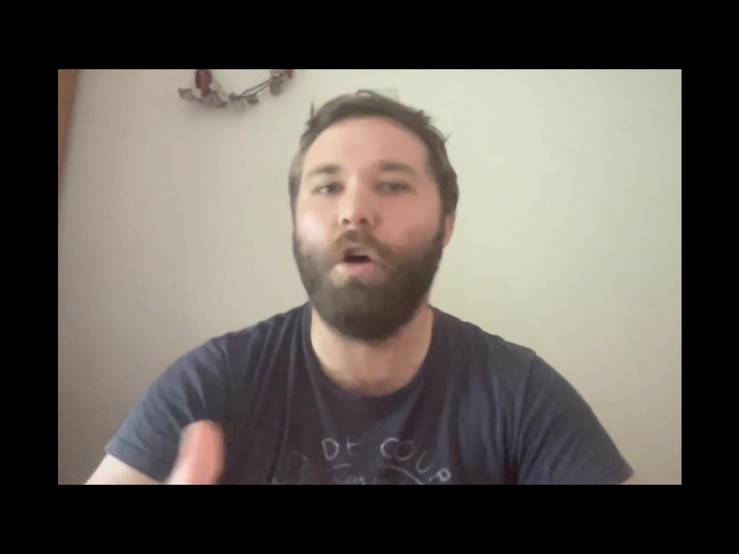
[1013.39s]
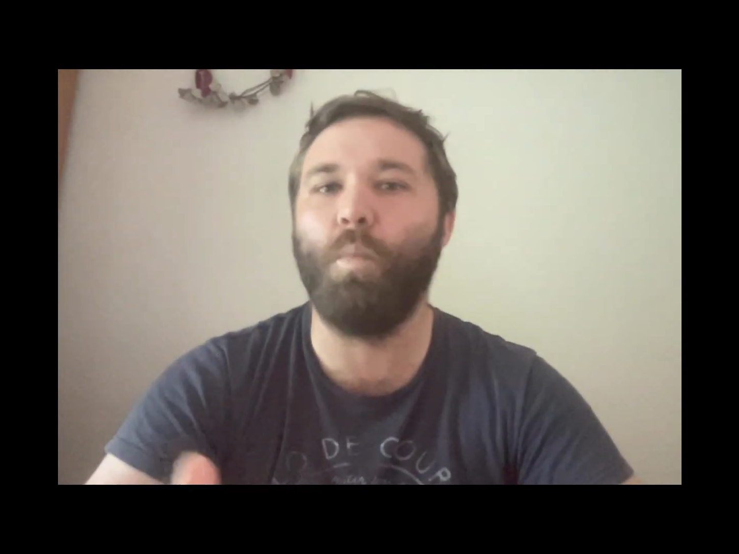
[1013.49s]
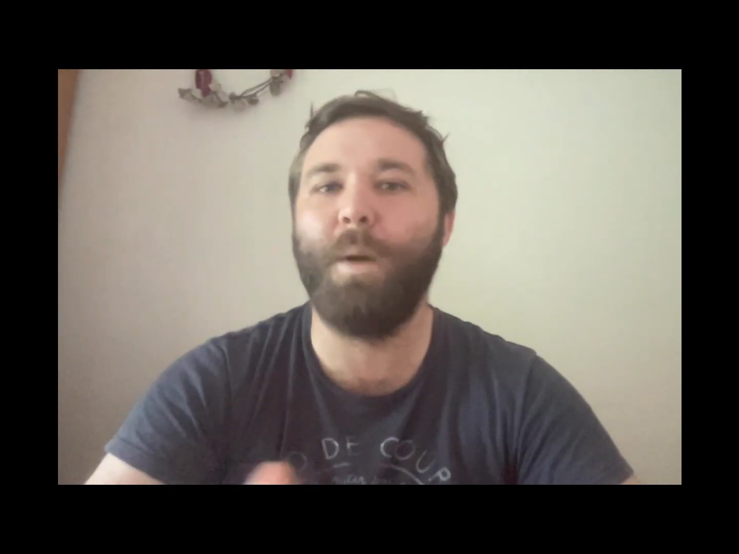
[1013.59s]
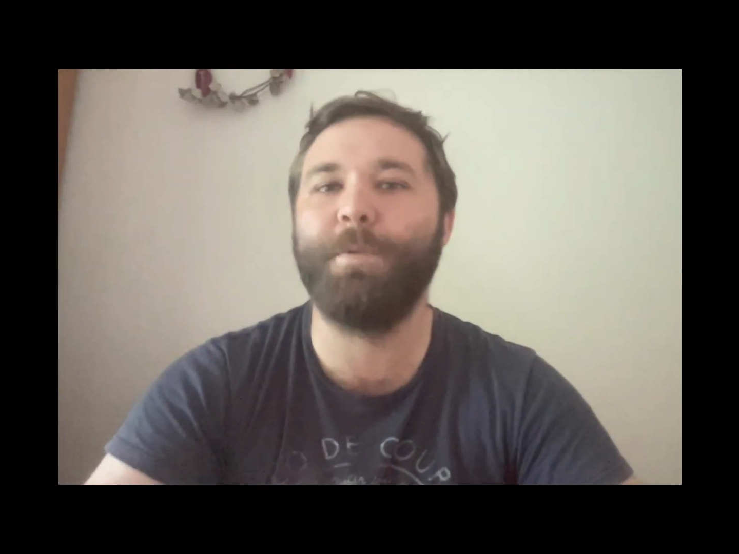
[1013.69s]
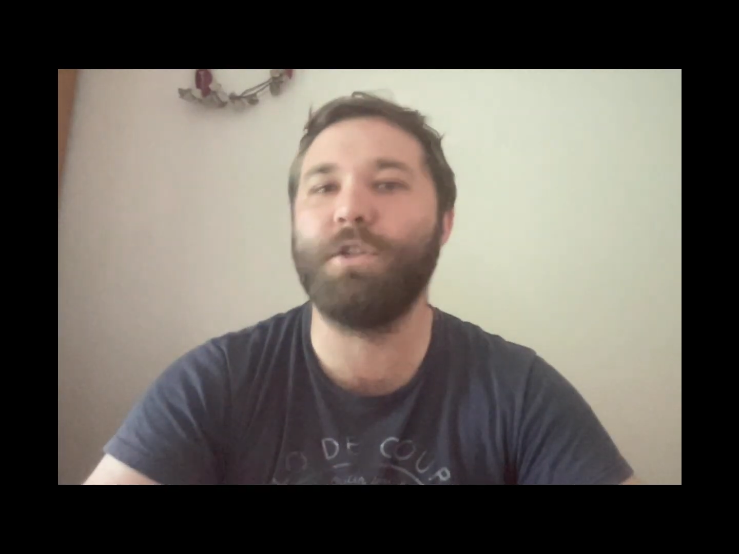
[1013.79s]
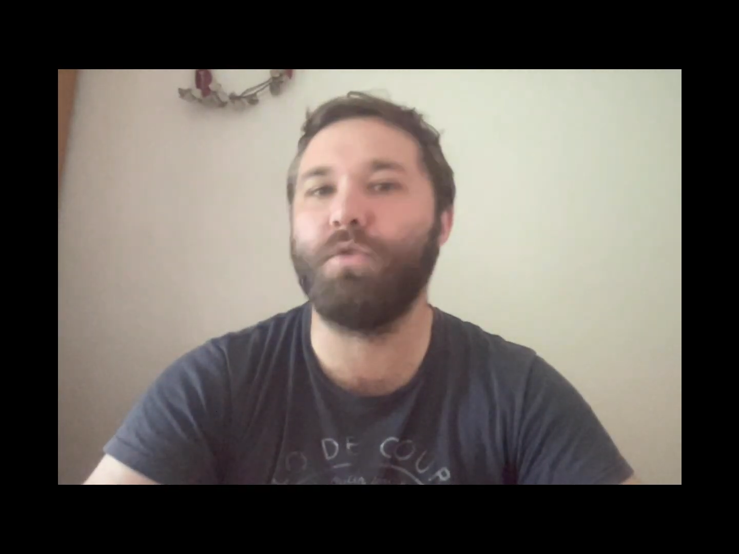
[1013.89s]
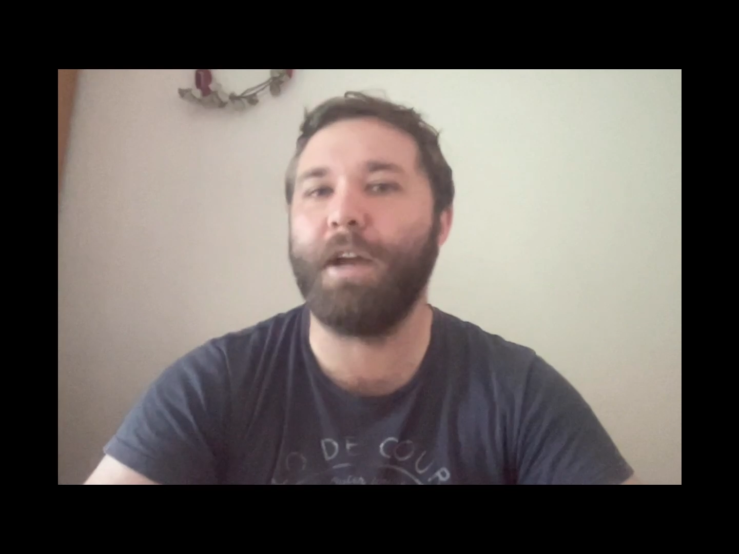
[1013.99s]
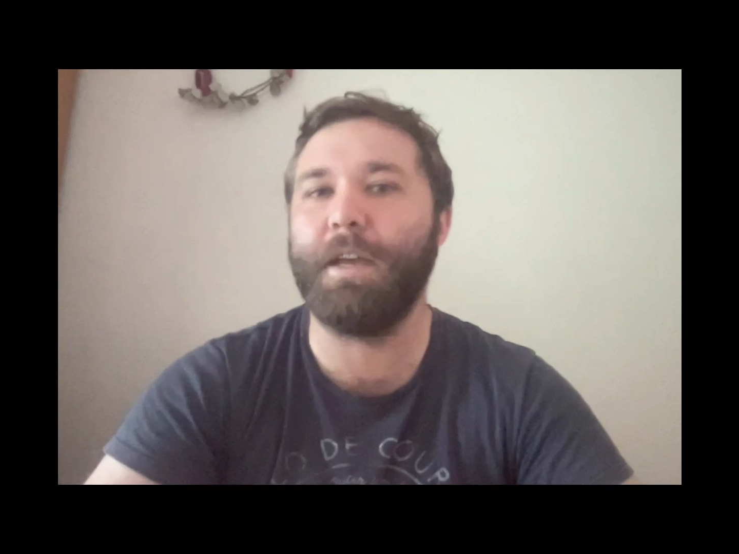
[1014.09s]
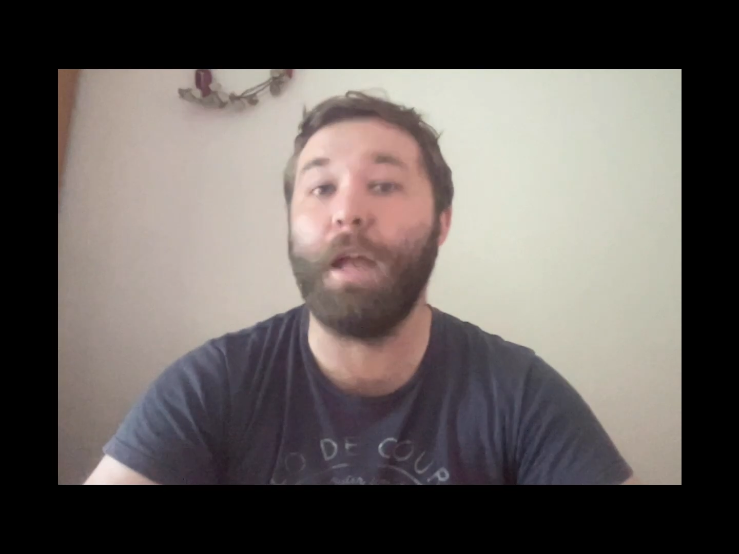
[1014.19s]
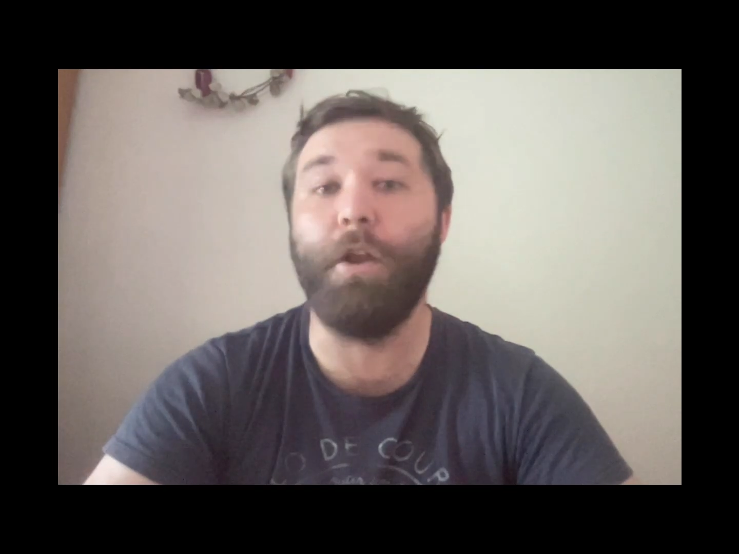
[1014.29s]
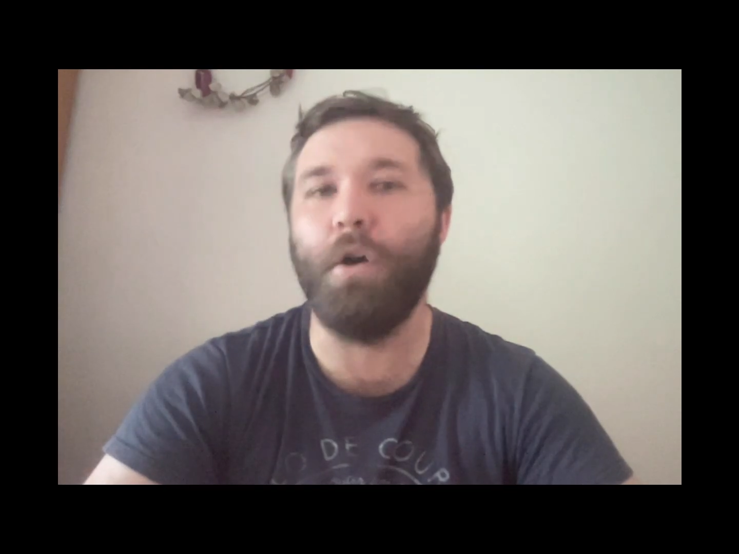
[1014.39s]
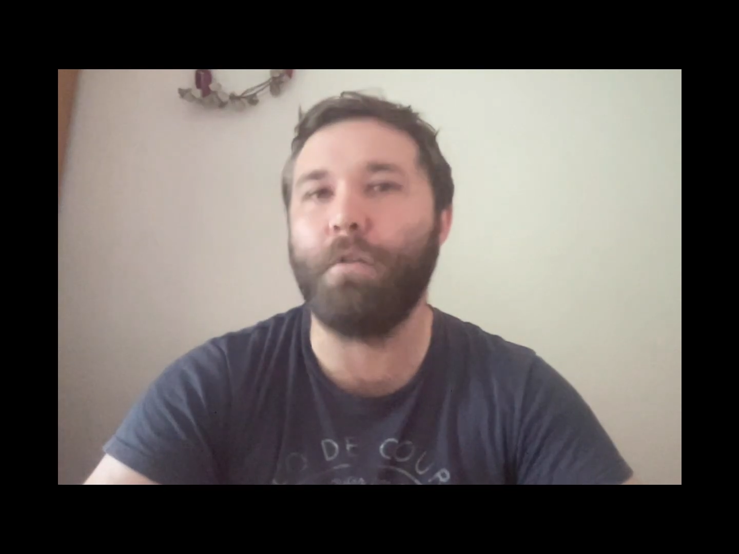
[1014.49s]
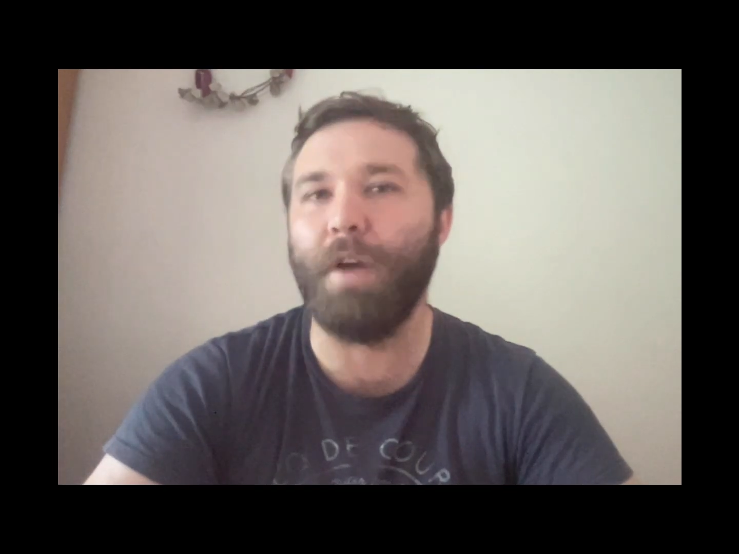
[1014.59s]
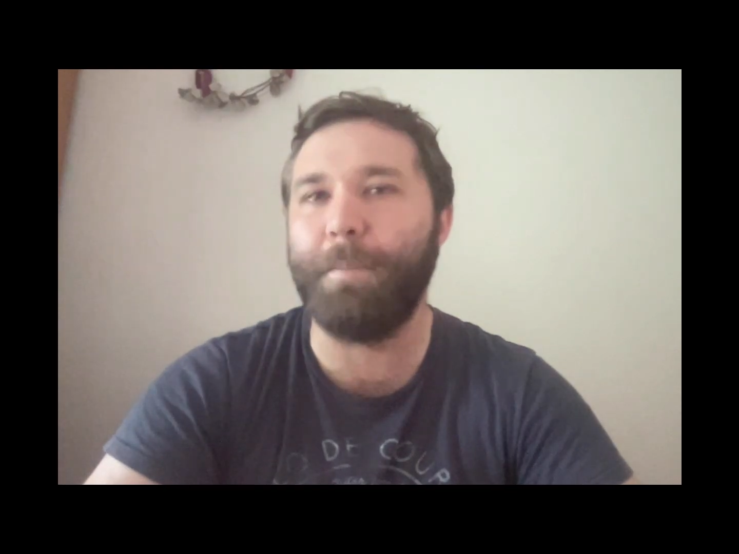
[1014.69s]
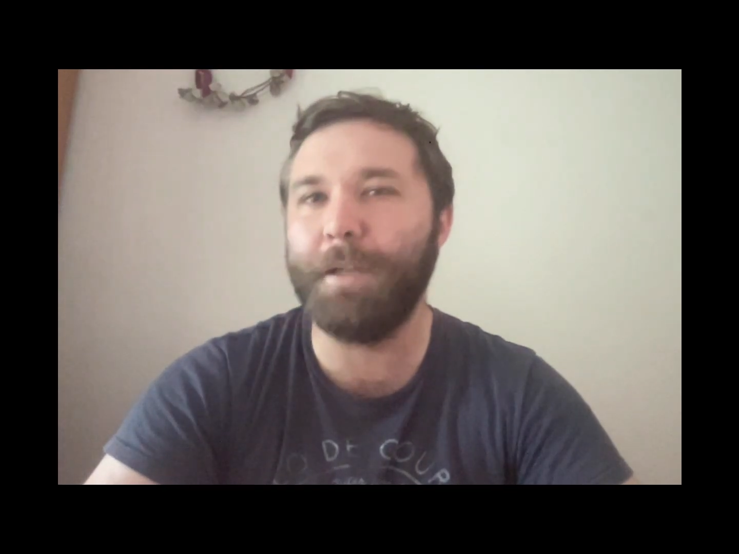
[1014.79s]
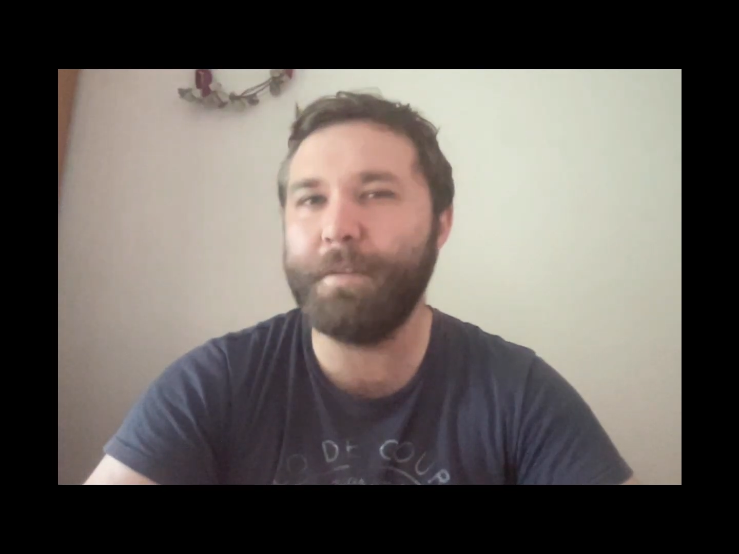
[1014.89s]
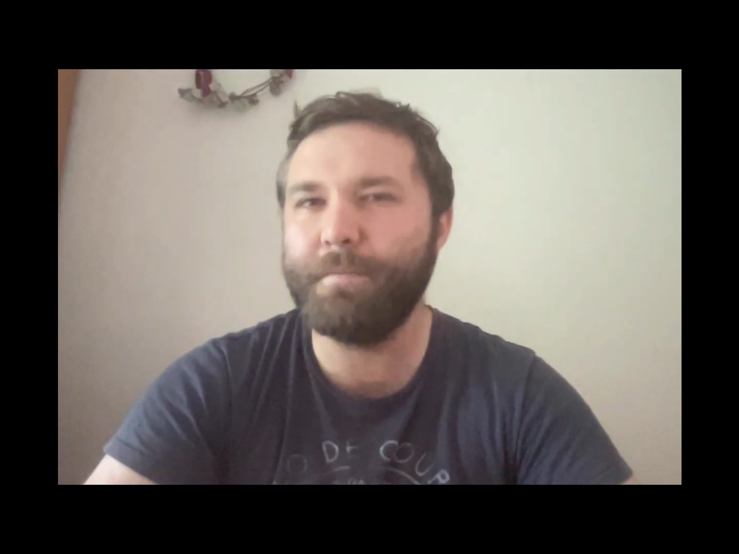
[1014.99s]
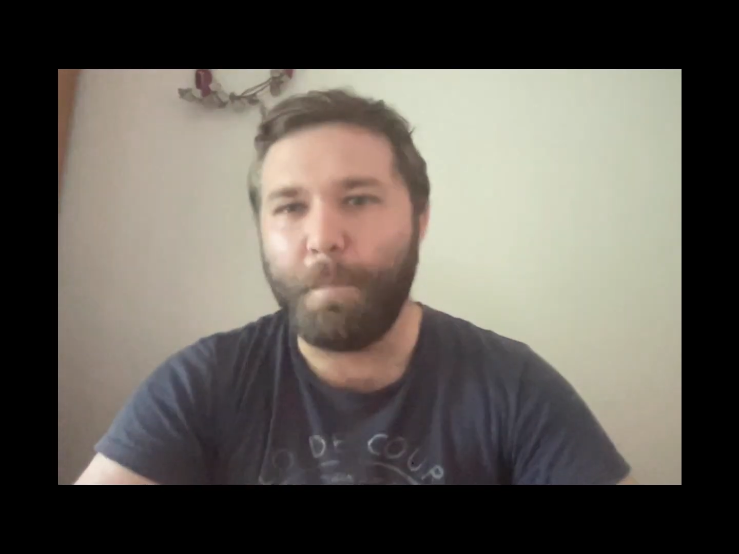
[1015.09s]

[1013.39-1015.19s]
on weapon striking and not grappling?